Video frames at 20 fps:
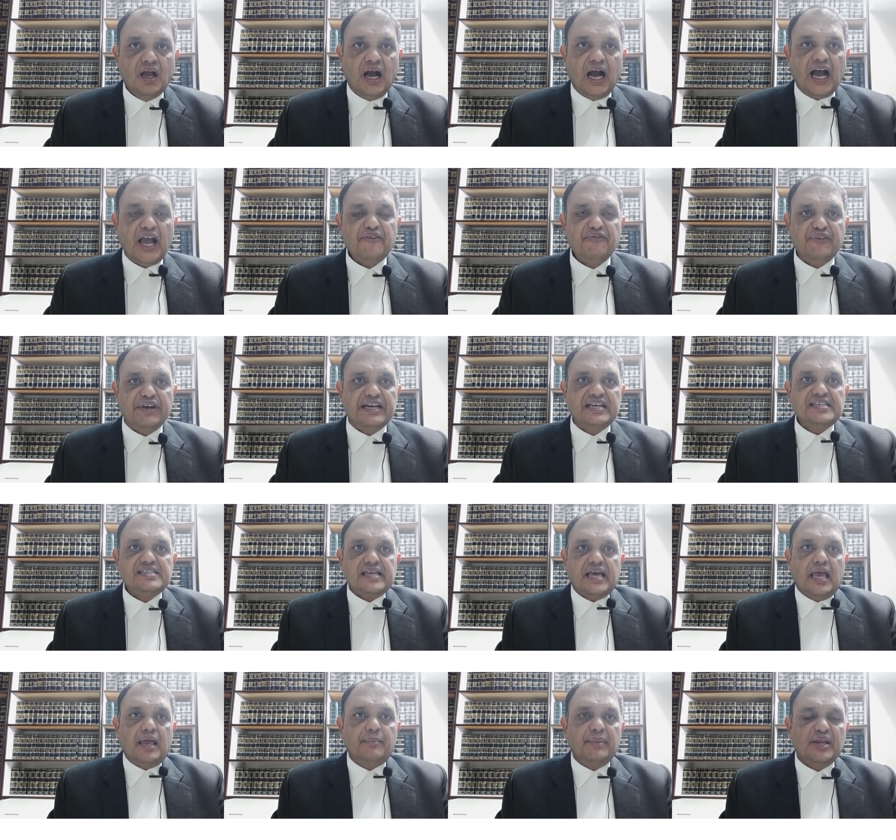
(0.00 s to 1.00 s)
Hi friends,
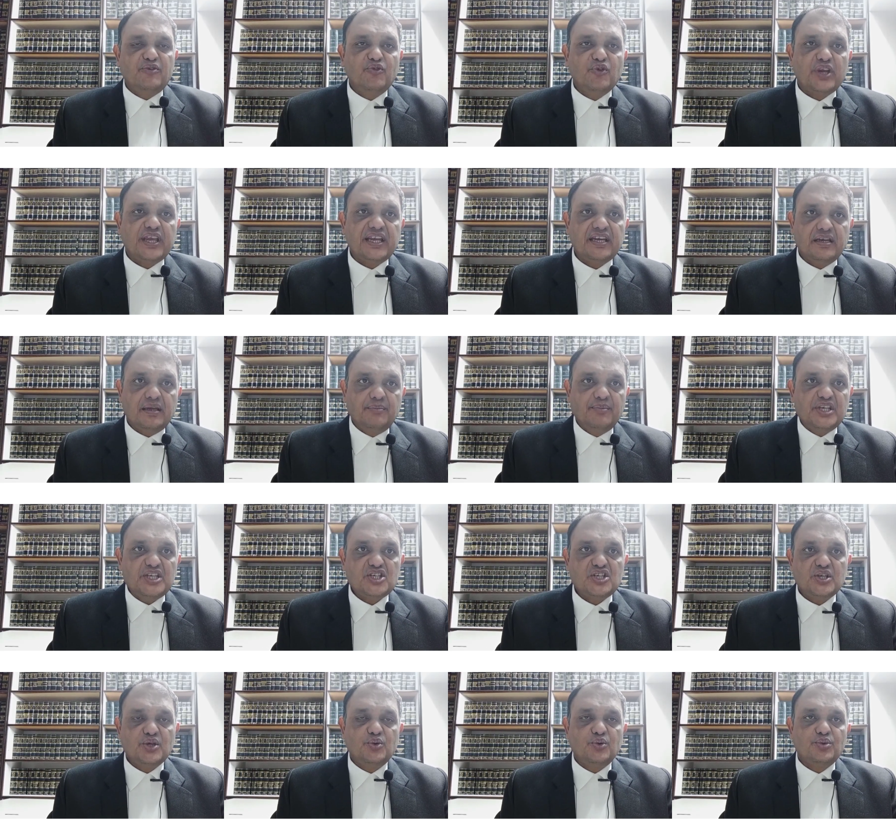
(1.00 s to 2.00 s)
I am Advocate
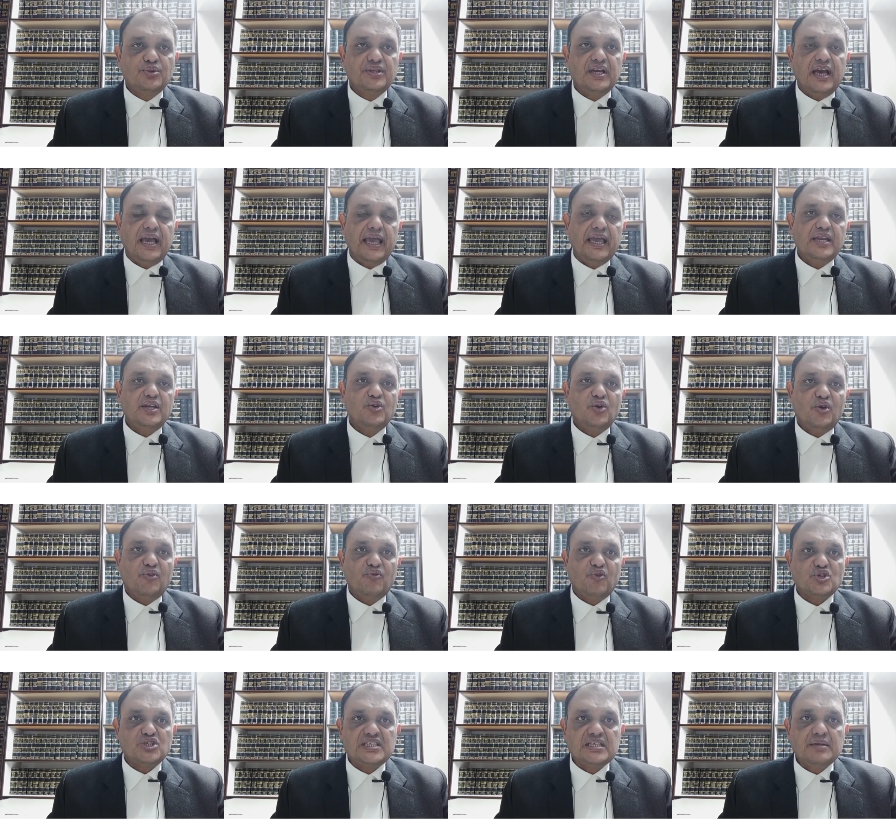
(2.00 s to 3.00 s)
Namish Nigotia and you are
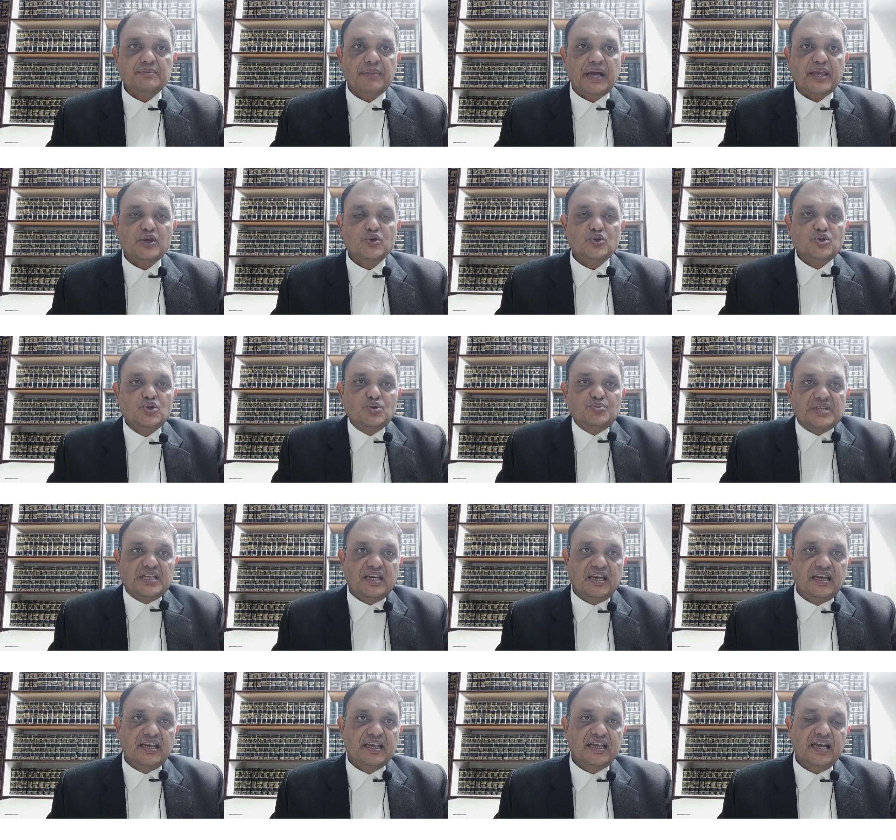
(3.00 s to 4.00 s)
watching my YouTube
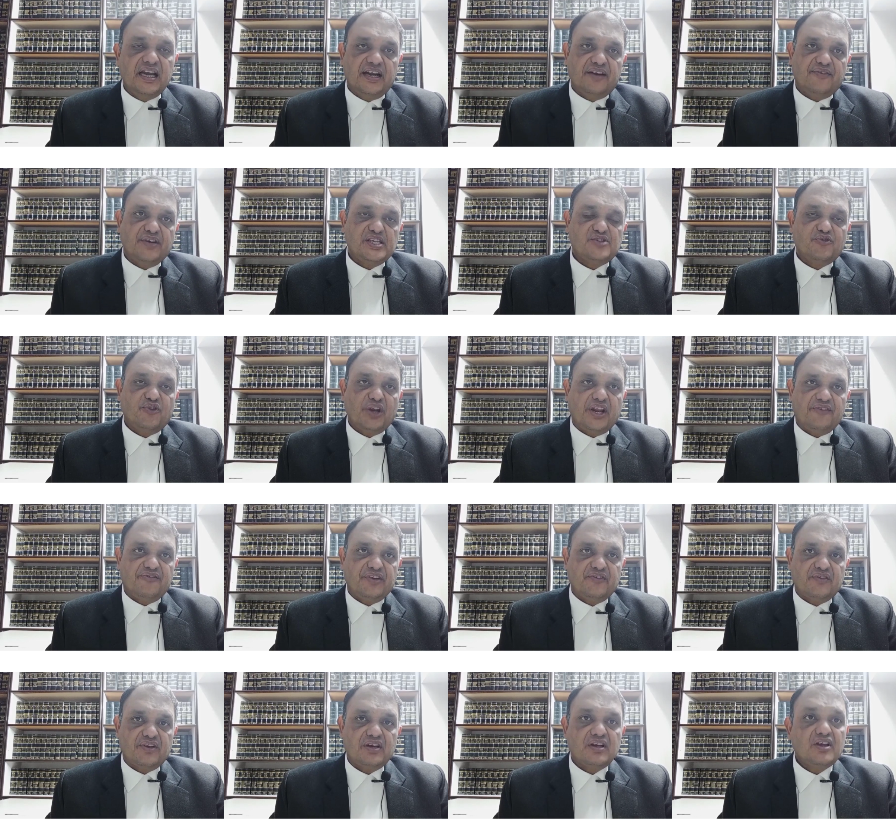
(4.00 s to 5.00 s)
channel Legal Advice for
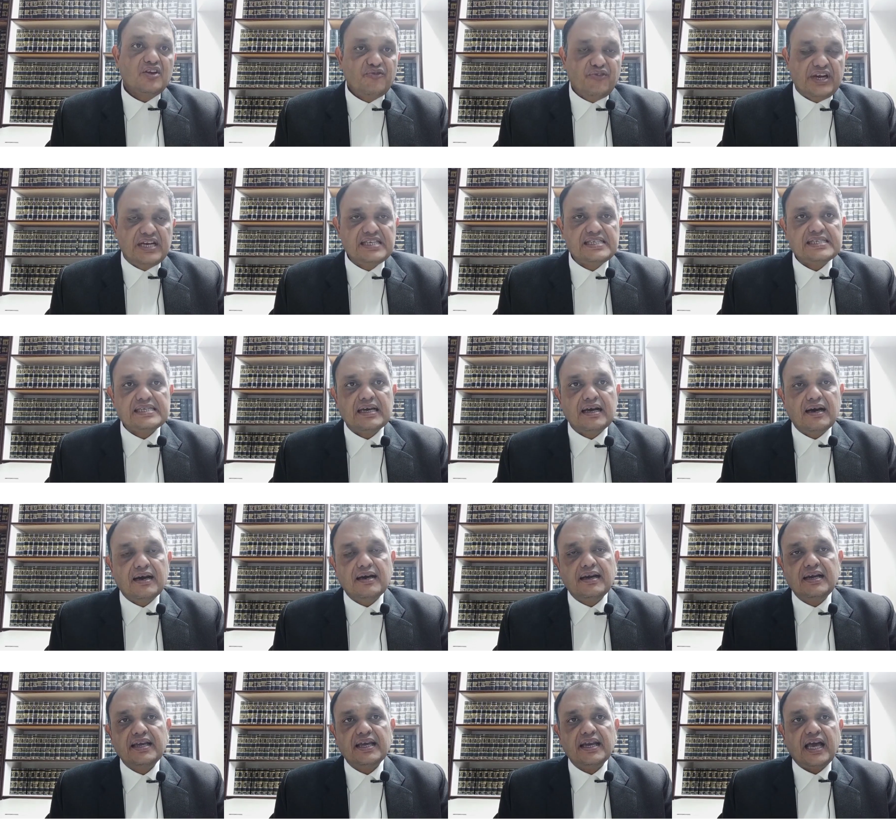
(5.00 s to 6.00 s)
Everyone. Friends,
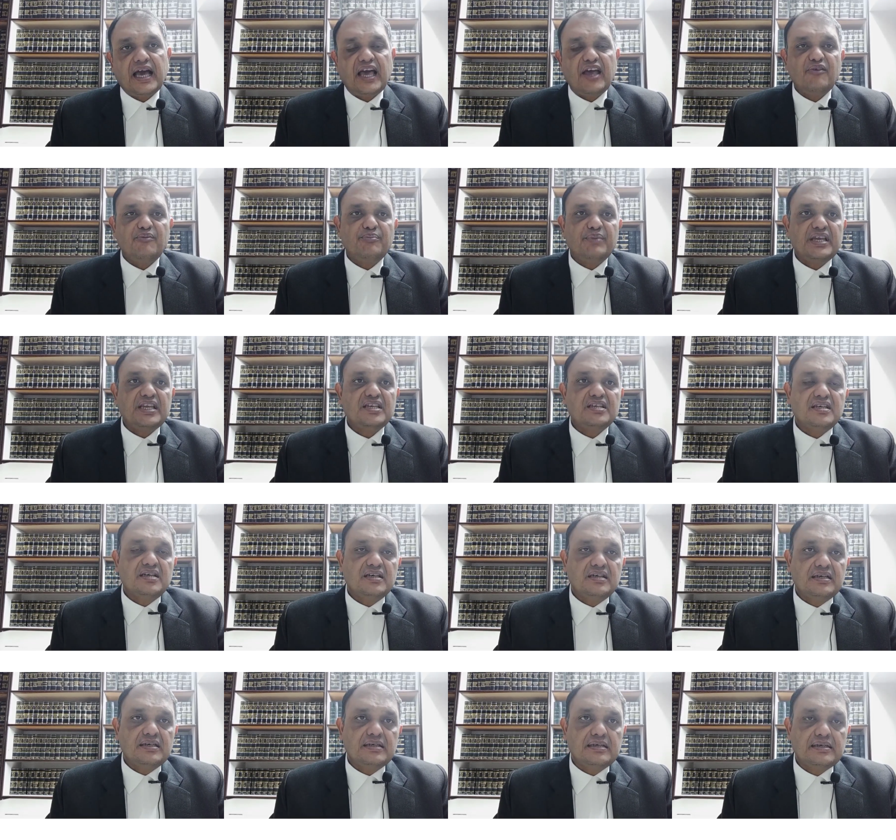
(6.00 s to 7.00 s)
earlier I have made
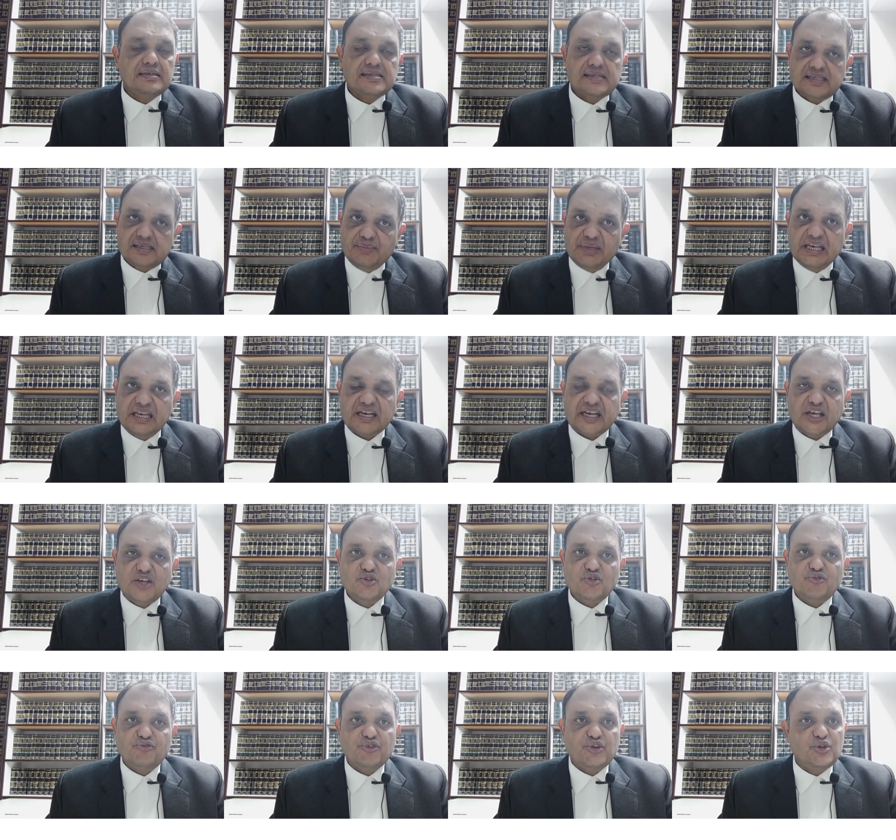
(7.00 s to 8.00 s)
a similar
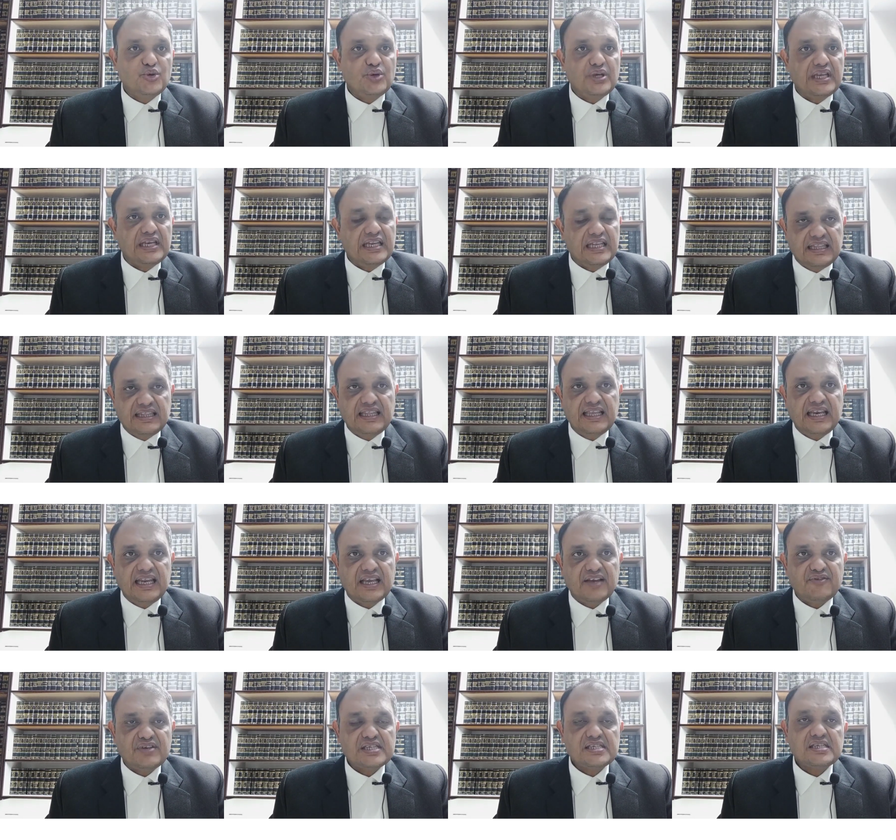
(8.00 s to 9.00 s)
kind of video in Hindi
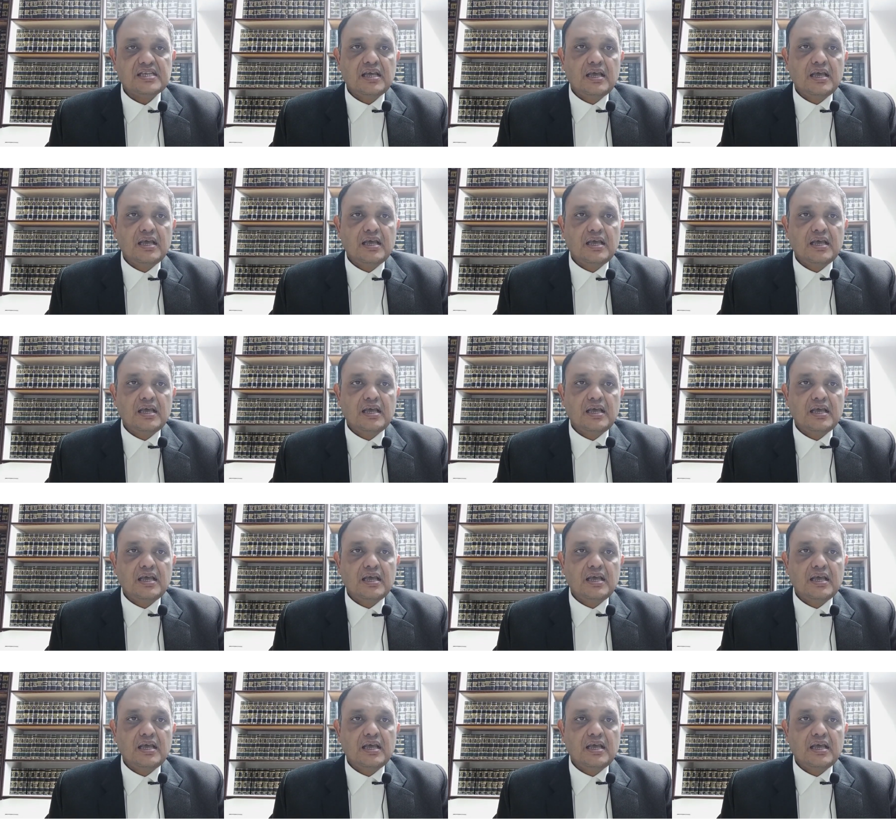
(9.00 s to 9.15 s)
language,